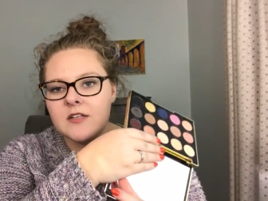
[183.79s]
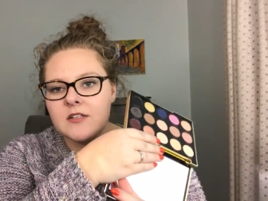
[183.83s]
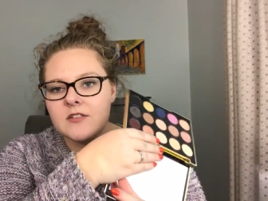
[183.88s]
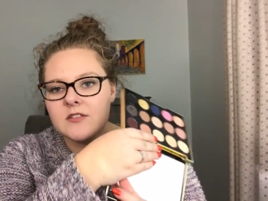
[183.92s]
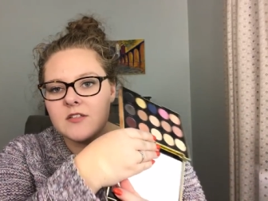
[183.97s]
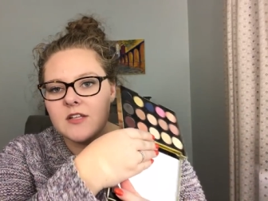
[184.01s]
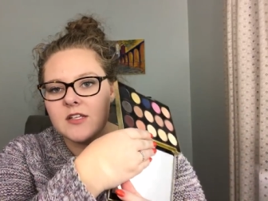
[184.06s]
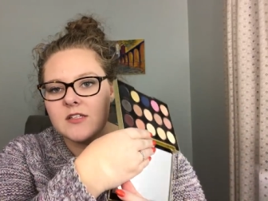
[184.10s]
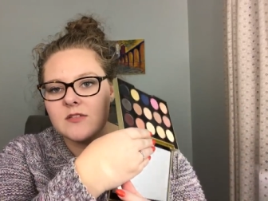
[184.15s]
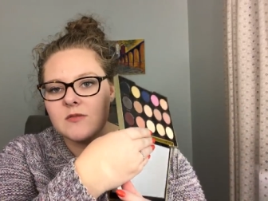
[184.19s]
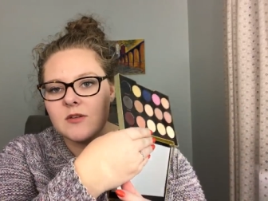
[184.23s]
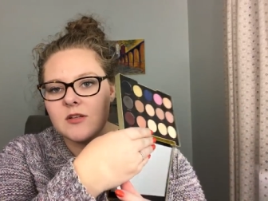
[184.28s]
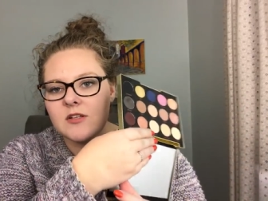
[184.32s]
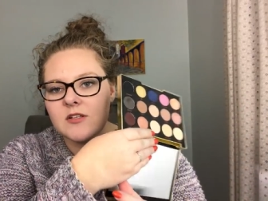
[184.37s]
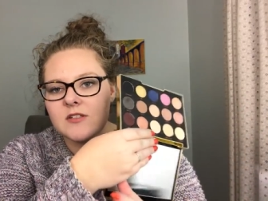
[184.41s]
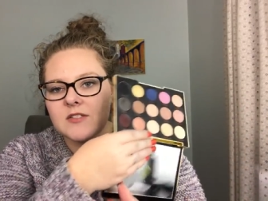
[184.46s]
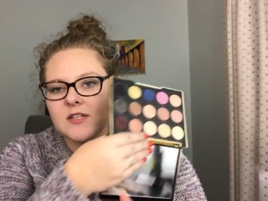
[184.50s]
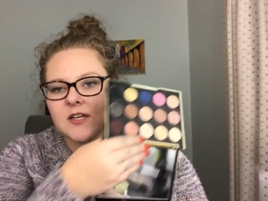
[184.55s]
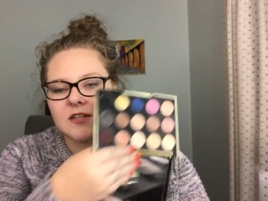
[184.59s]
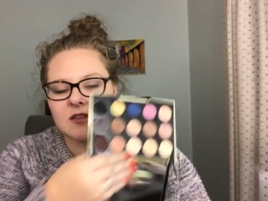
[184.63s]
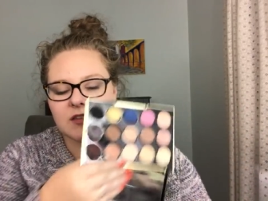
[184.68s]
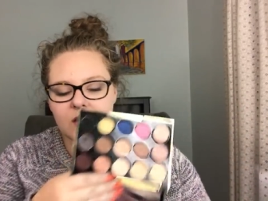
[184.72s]
So that's what it
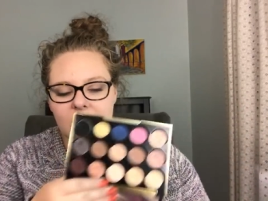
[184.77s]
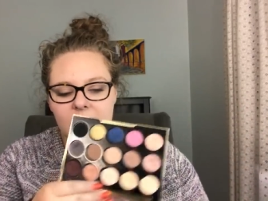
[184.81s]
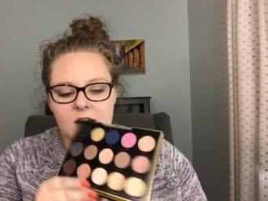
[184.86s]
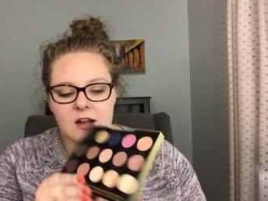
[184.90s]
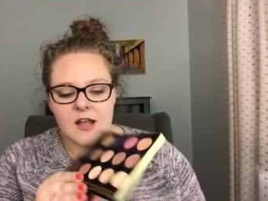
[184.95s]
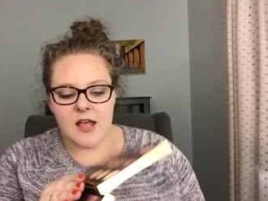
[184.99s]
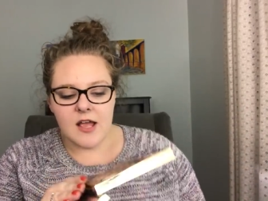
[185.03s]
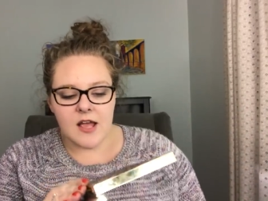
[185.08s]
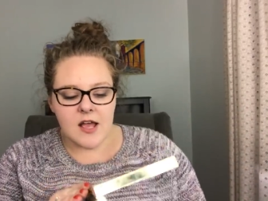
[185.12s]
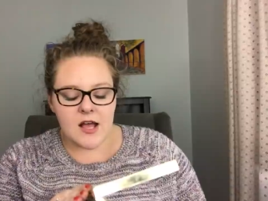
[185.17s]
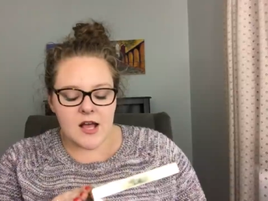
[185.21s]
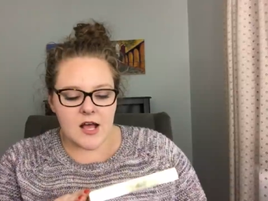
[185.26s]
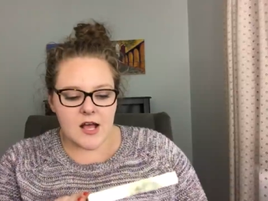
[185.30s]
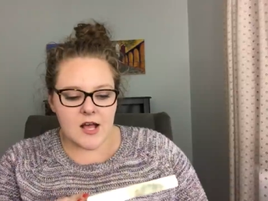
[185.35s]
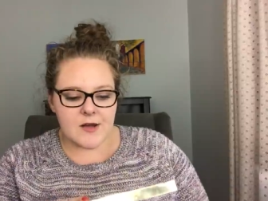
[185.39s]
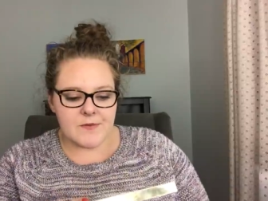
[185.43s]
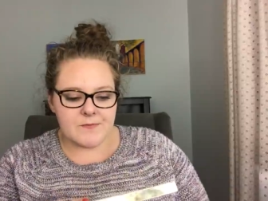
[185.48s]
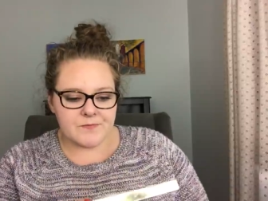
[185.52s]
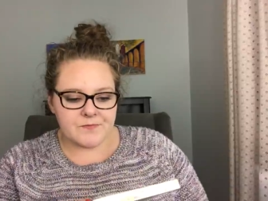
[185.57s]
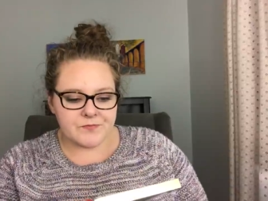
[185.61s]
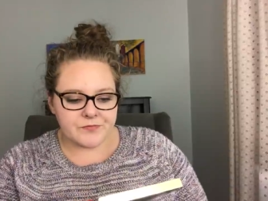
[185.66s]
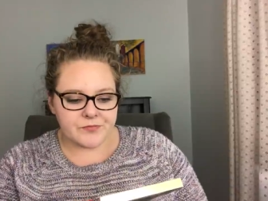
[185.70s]
looks like there.
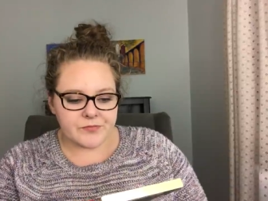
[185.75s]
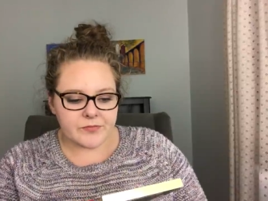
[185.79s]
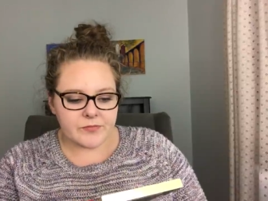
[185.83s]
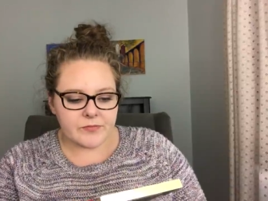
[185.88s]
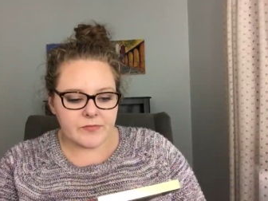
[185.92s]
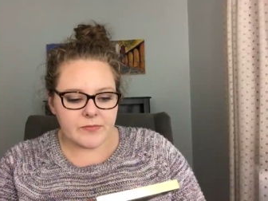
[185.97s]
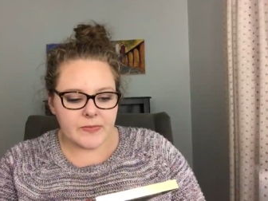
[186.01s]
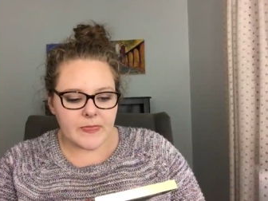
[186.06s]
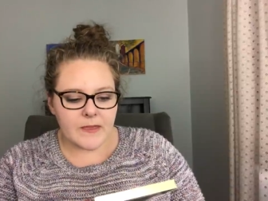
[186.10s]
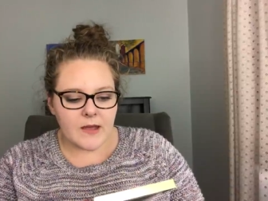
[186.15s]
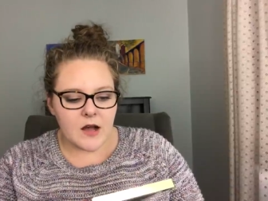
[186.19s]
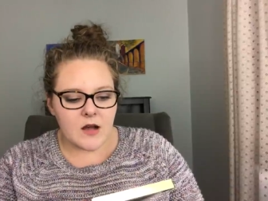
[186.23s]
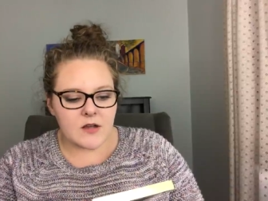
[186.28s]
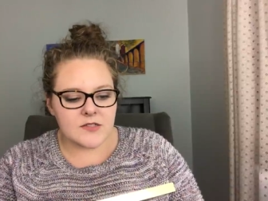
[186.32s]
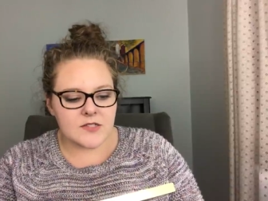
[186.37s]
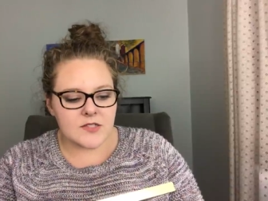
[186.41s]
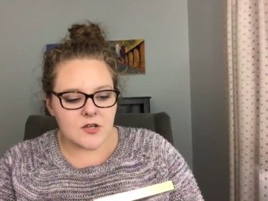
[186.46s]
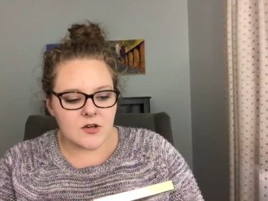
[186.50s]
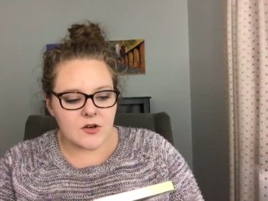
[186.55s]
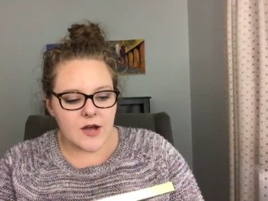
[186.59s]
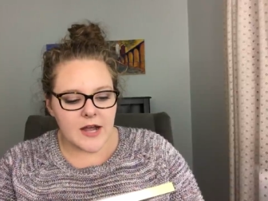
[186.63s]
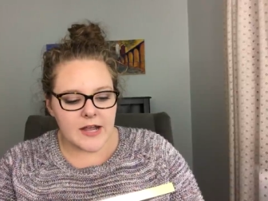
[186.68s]
Um,
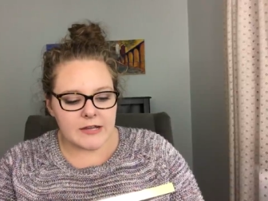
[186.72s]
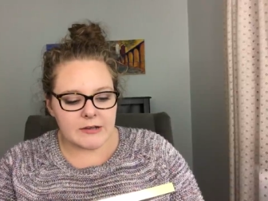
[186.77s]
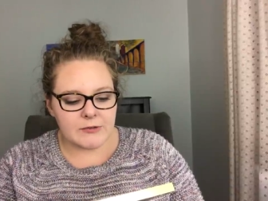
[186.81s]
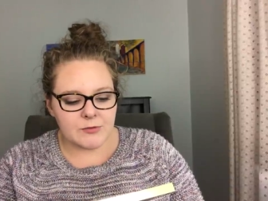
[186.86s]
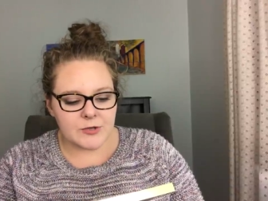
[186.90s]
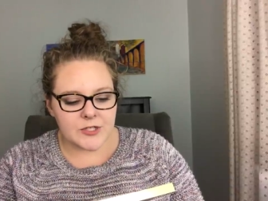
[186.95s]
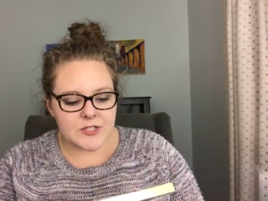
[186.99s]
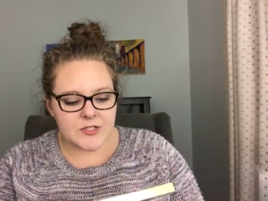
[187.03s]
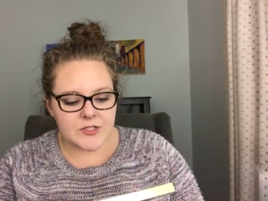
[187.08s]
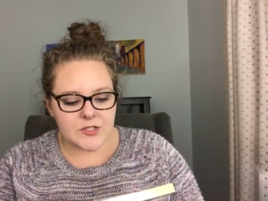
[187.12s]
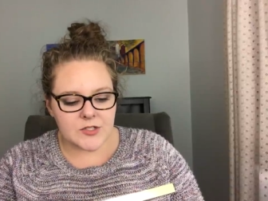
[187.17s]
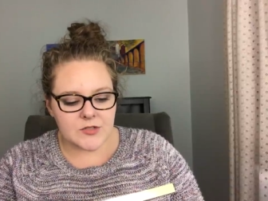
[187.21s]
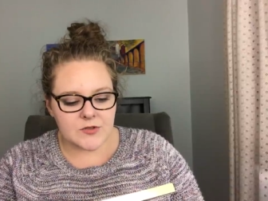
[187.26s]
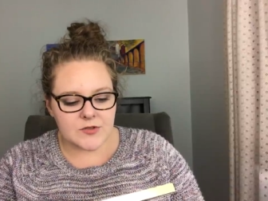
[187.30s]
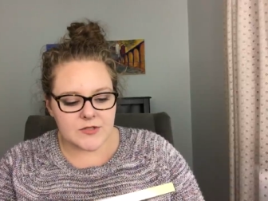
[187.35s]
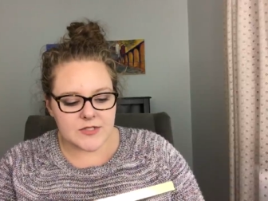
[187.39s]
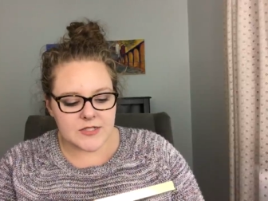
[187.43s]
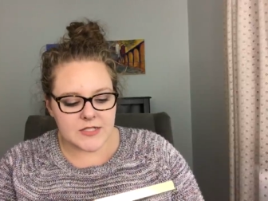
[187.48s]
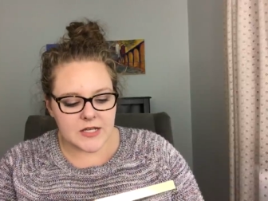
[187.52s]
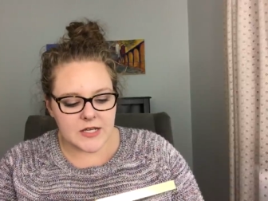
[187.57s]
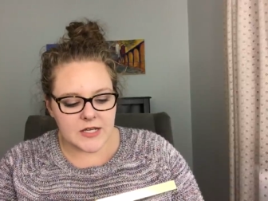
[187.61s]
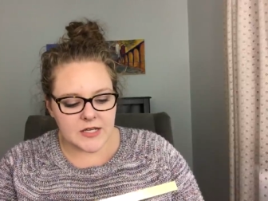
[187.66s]
also, I was
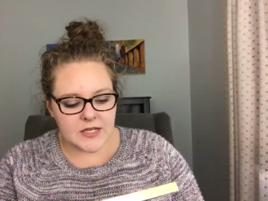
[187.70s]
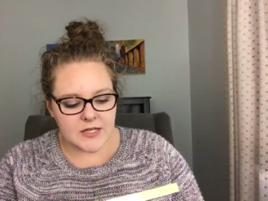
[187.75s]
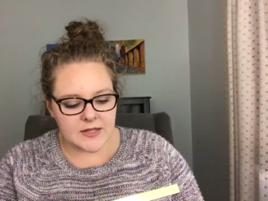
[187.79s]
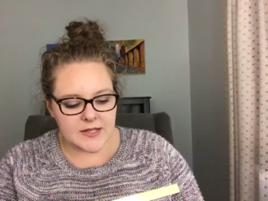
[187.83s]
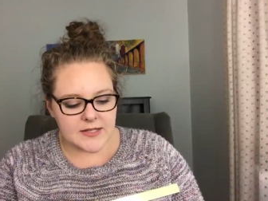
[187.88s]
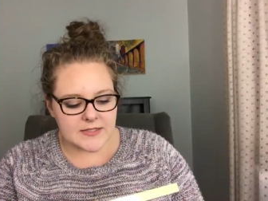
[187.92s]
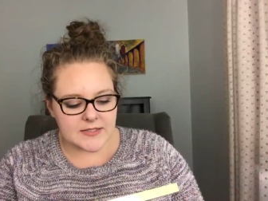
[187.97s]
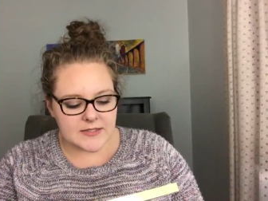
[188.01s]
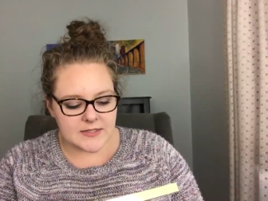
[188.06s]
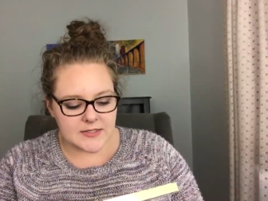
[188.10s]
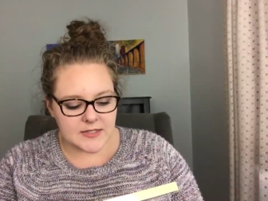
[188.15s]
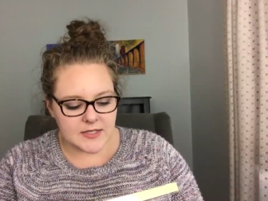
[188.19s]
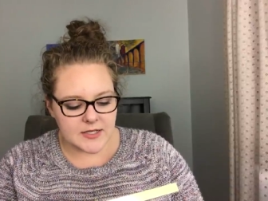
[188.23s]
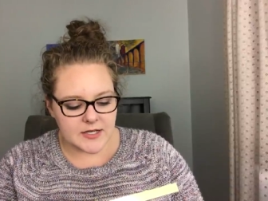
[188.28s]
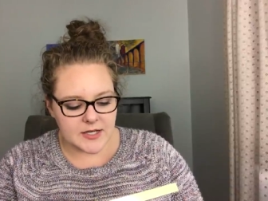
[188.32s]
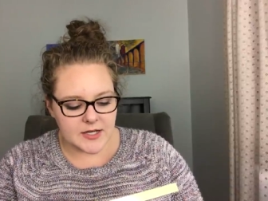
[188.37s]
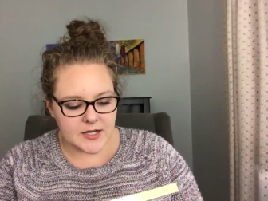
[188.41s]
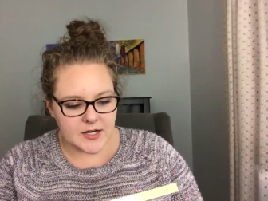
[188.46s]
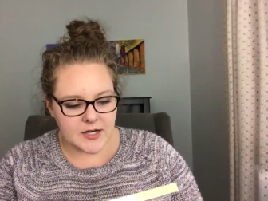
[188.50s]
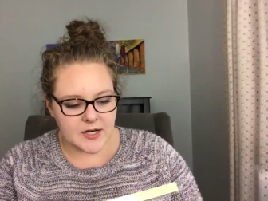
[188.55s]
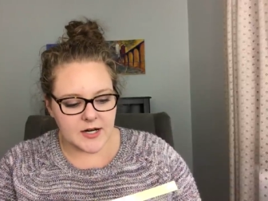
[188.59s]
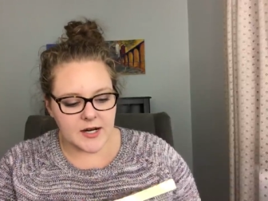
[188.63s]
using, let's see
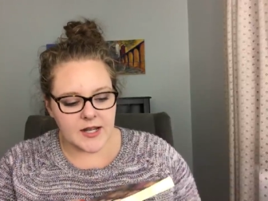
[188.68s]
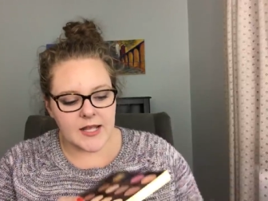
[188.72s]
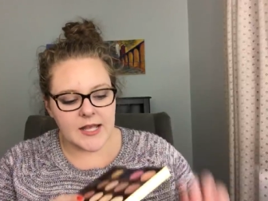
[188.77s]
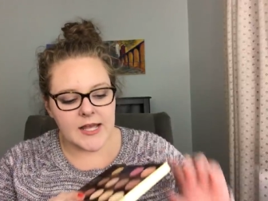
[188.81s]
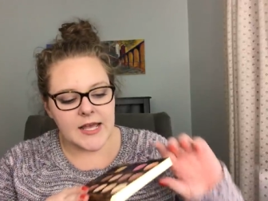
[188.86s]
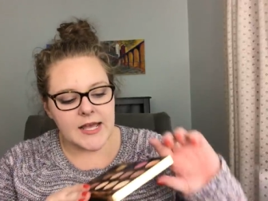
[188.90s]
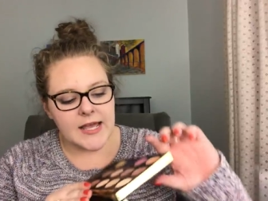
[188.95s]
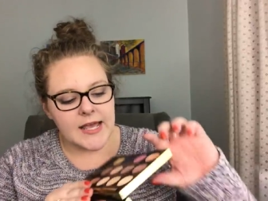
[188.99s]
here,